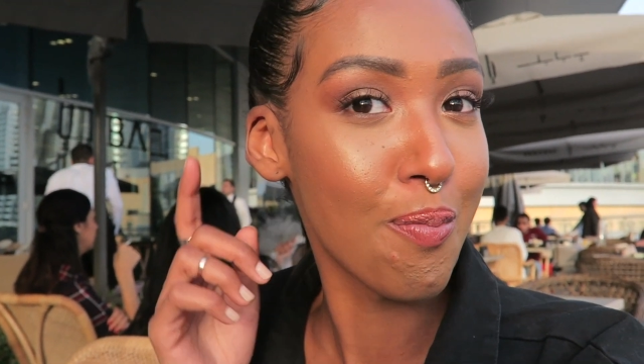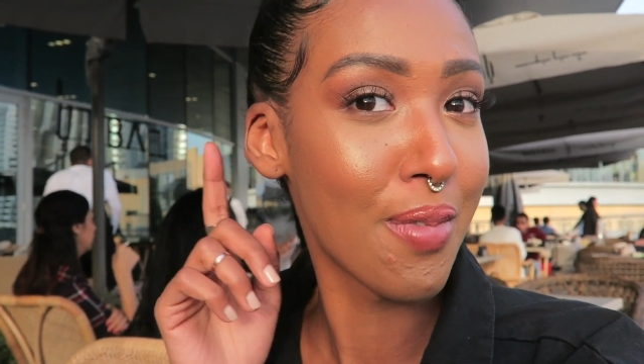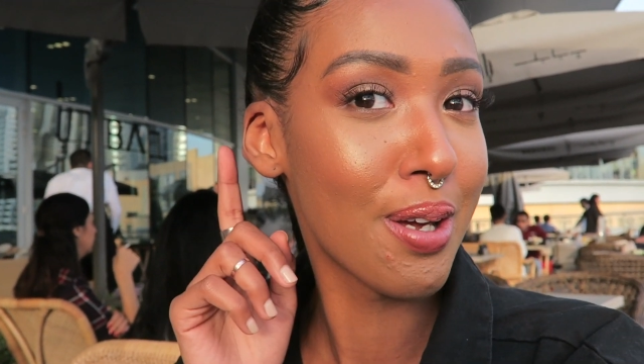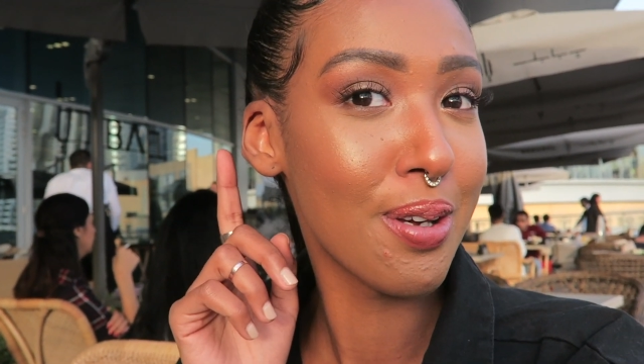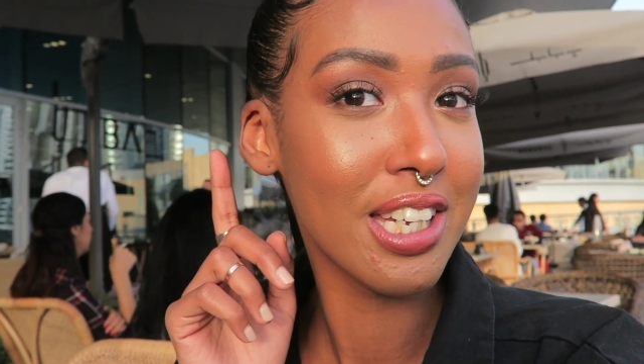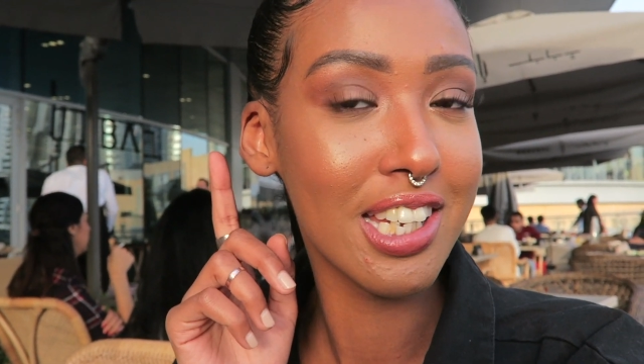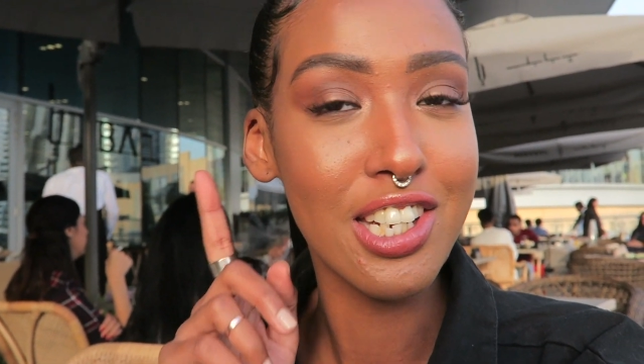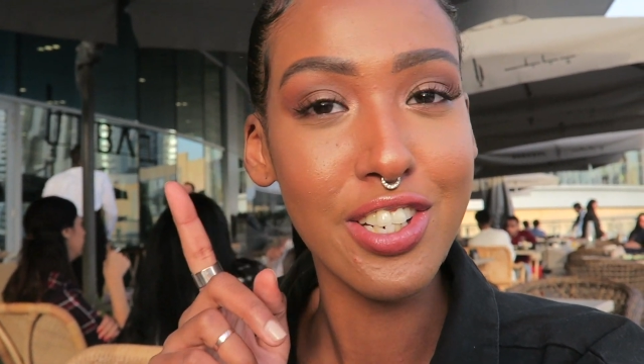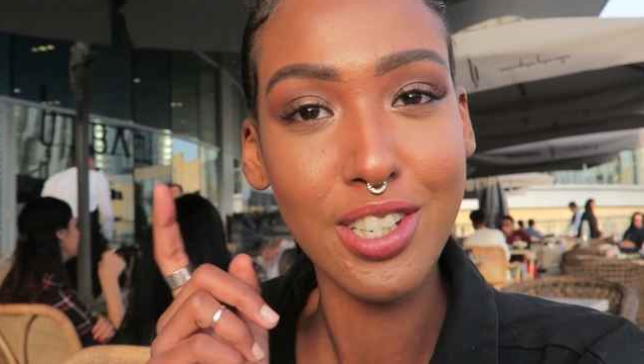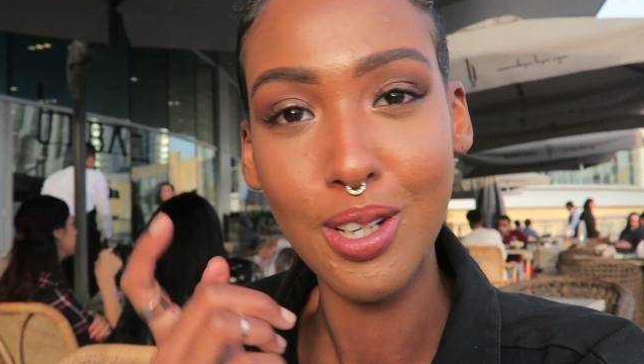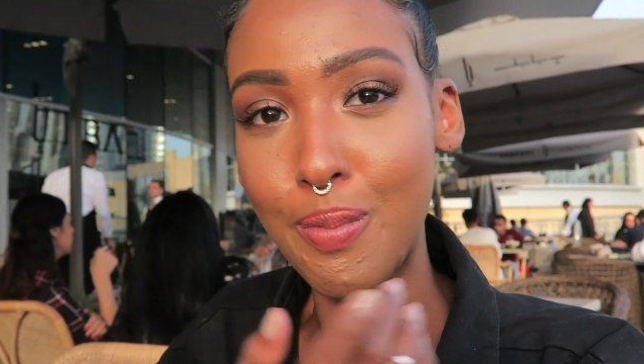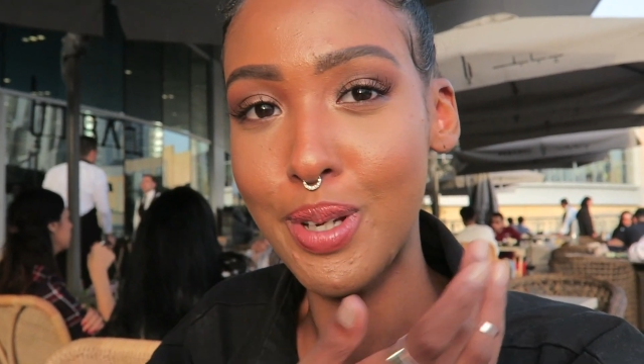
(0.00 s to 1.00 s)
my
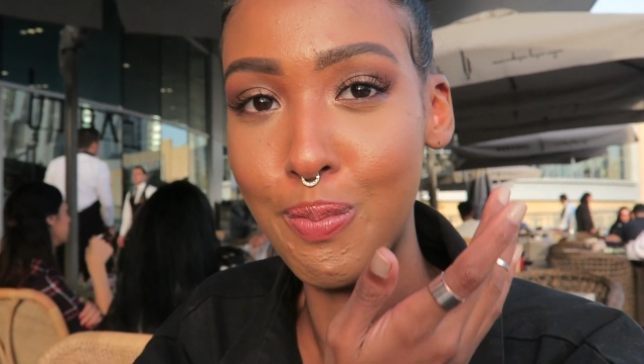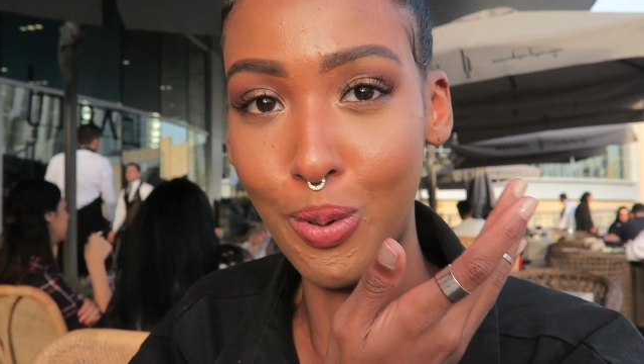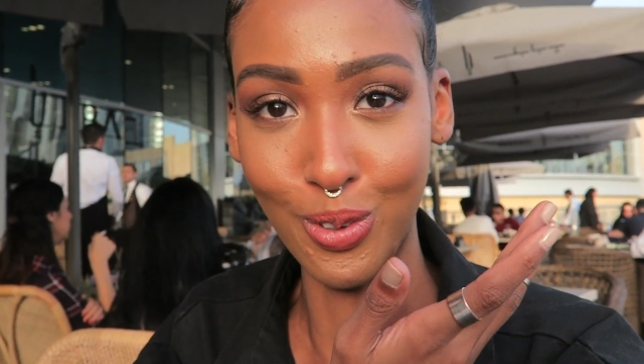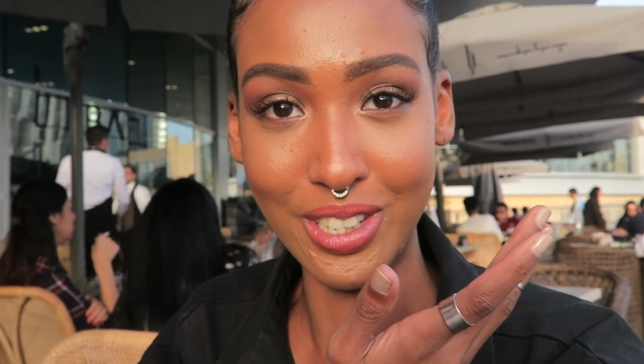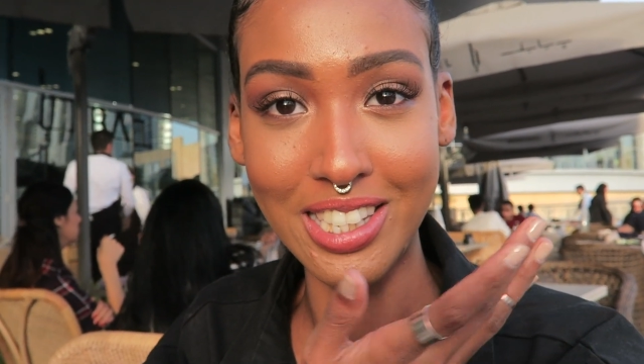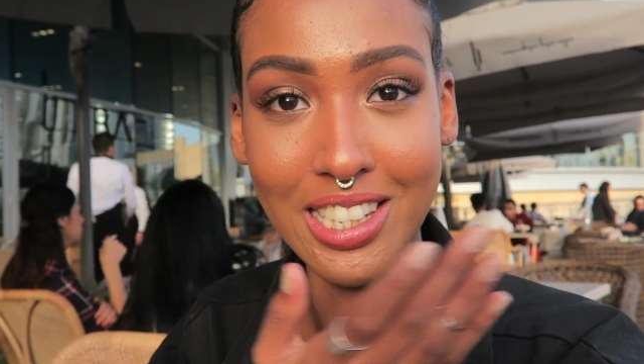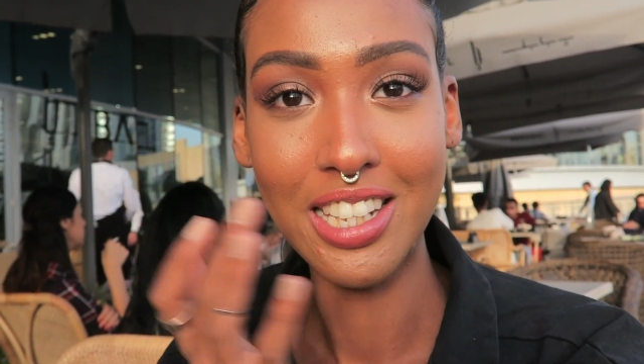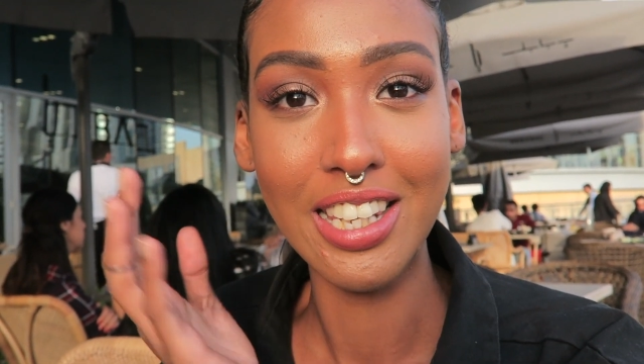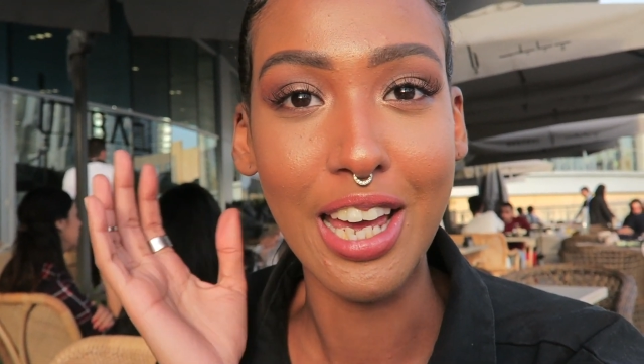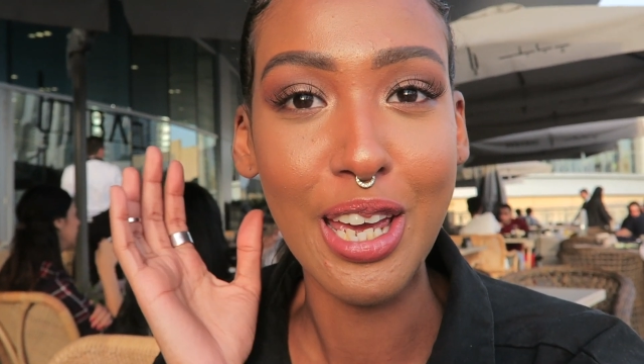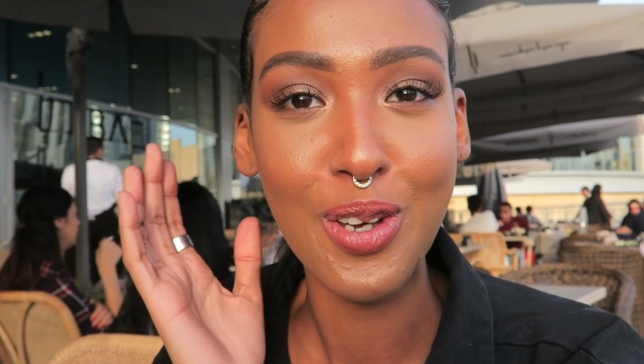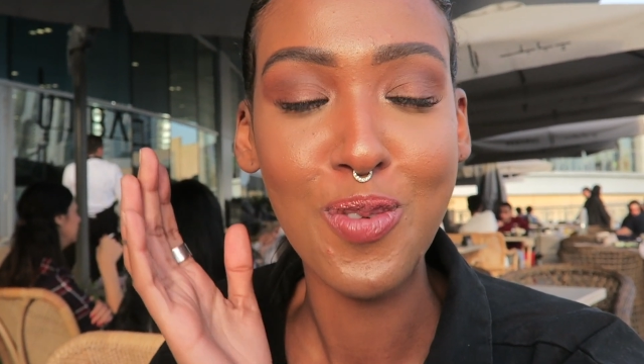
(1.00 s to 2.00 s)
ears are a bit pointy,
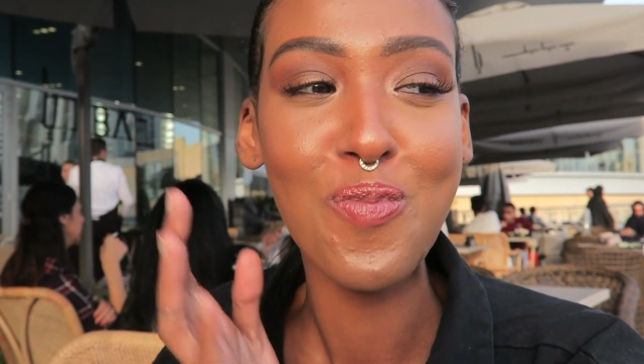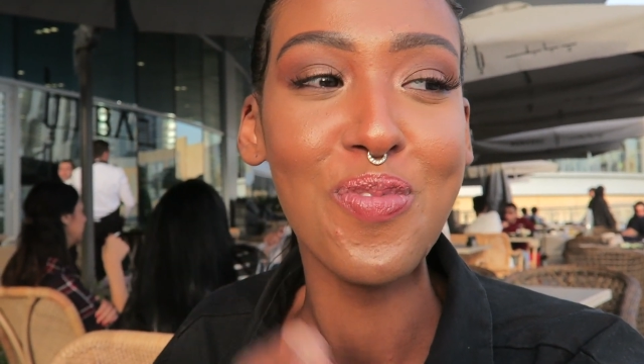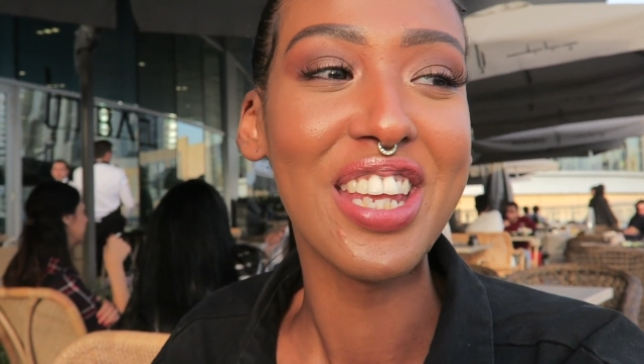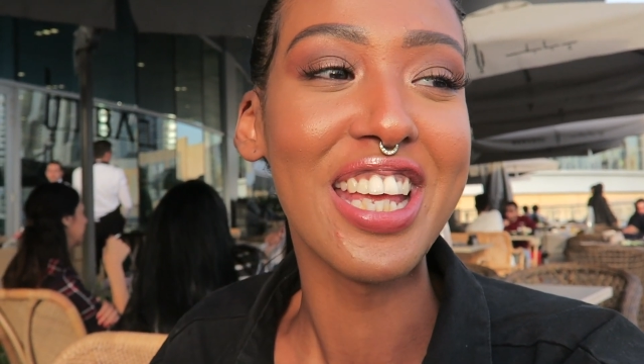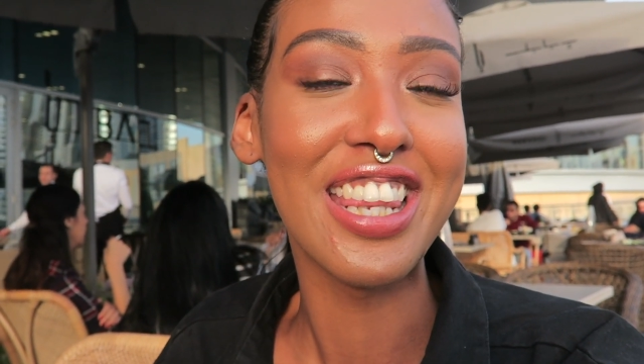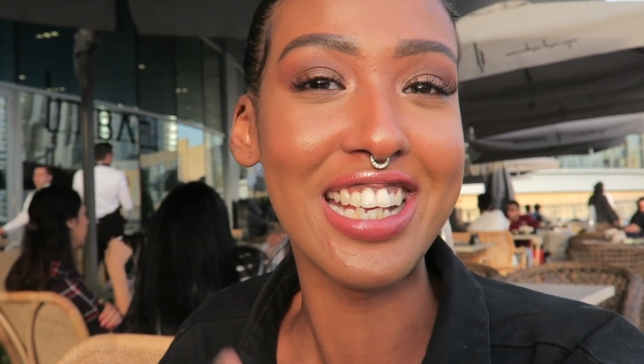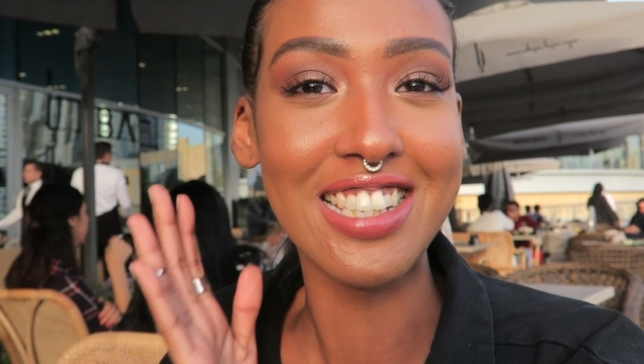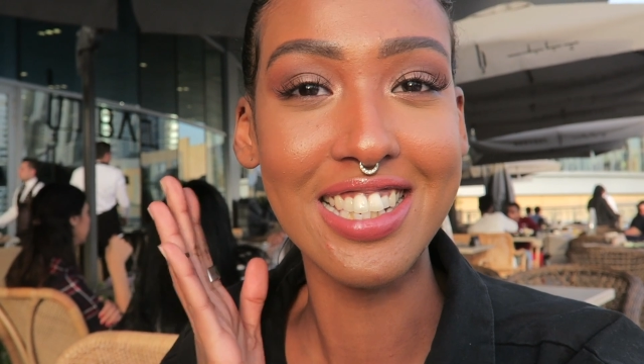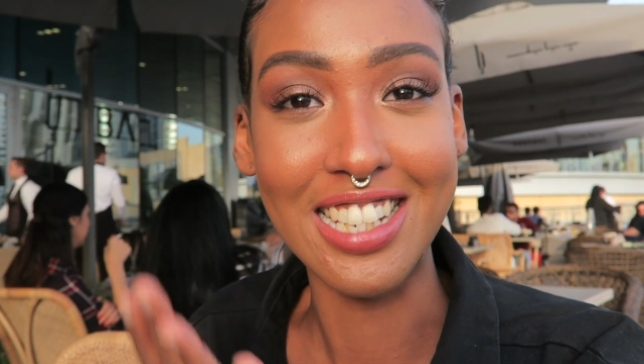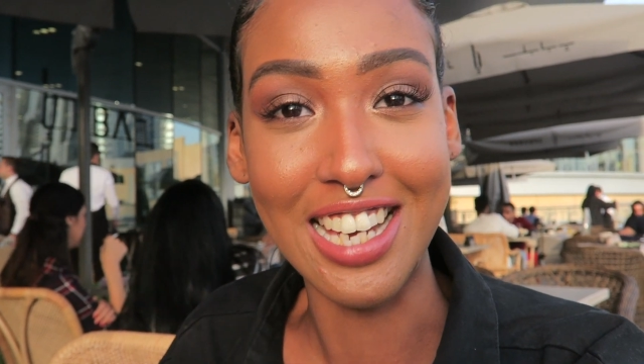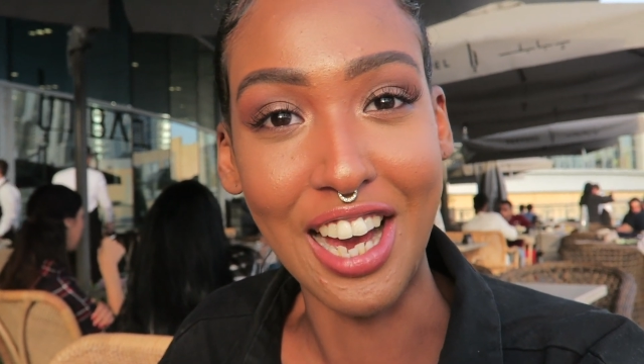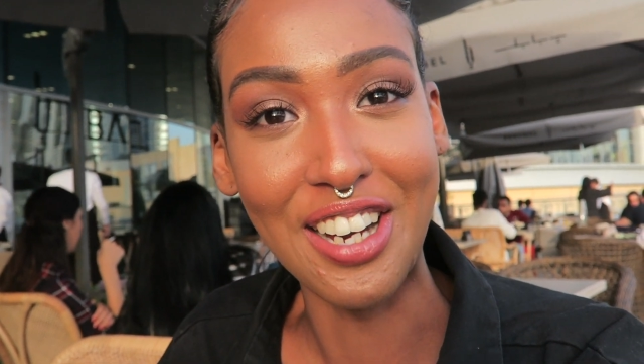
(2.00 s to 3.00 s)
like they
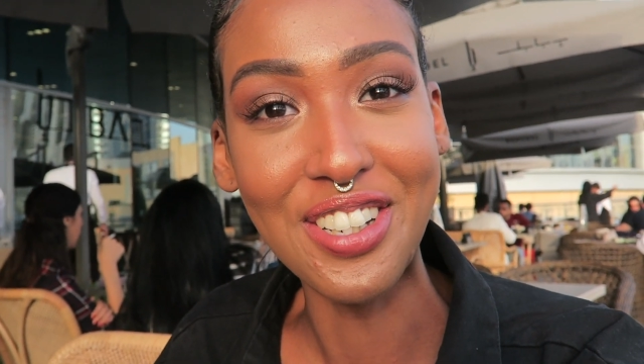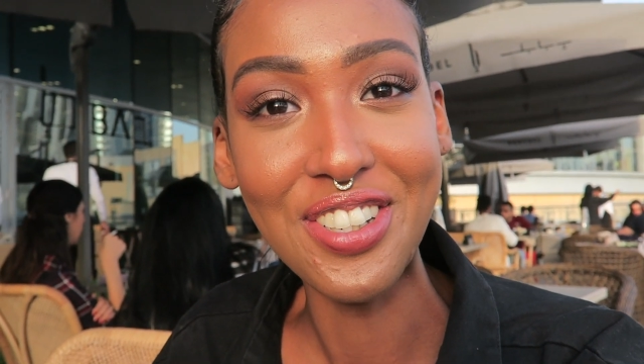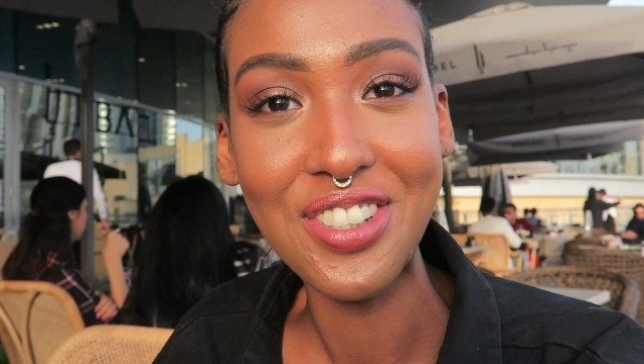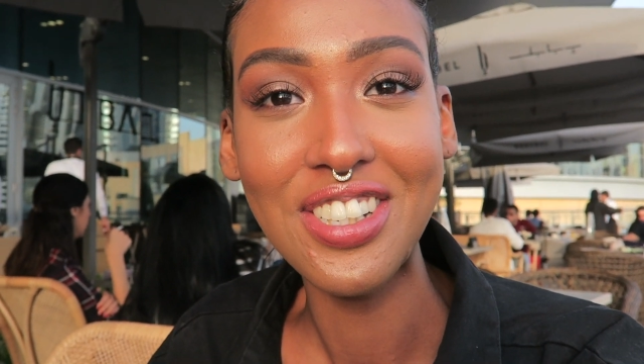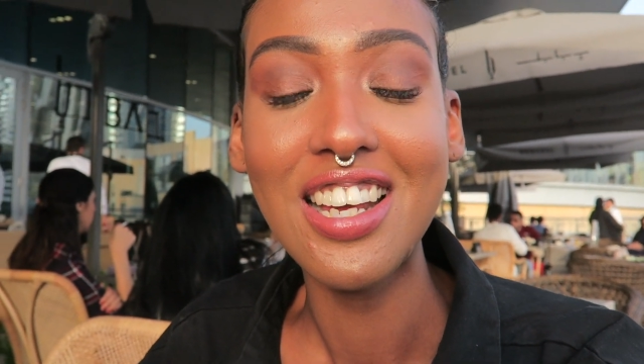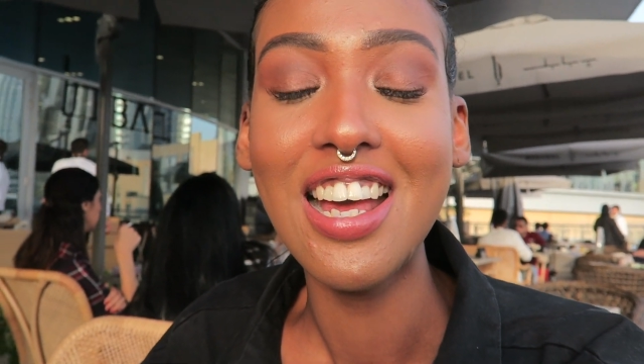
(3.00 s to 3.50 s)
stick out,